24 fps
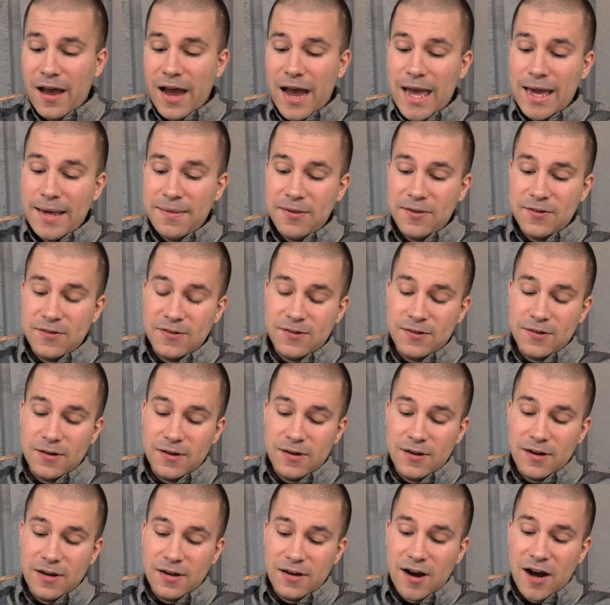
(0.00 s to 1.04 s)
I think this
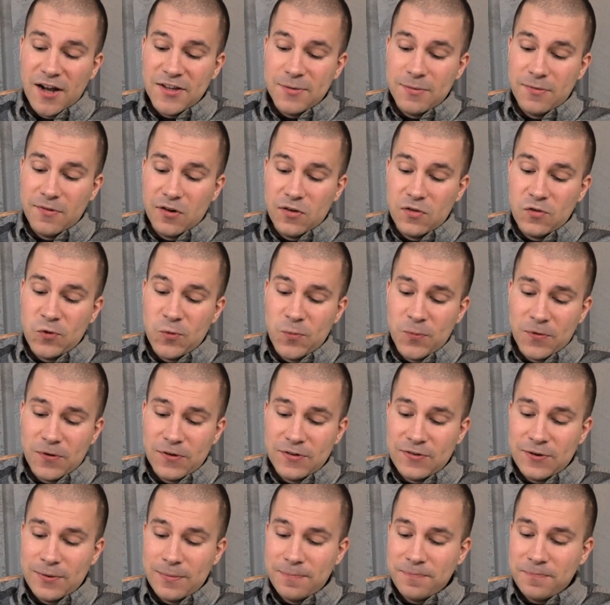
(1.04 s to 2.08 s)
concept of
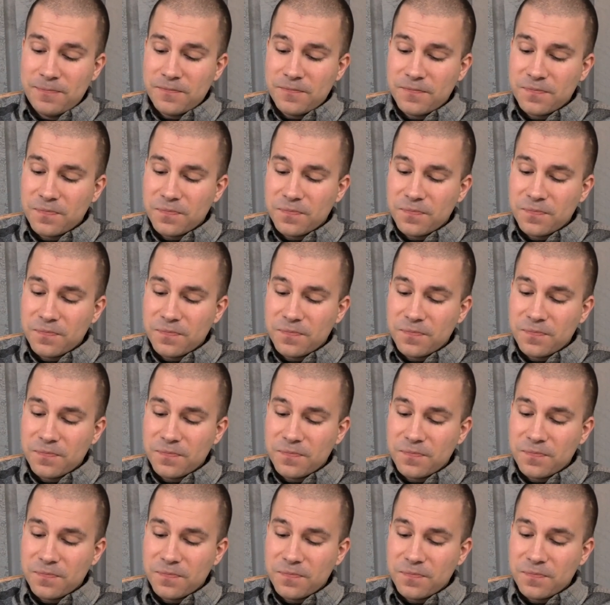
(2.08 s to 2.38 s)
consumerism,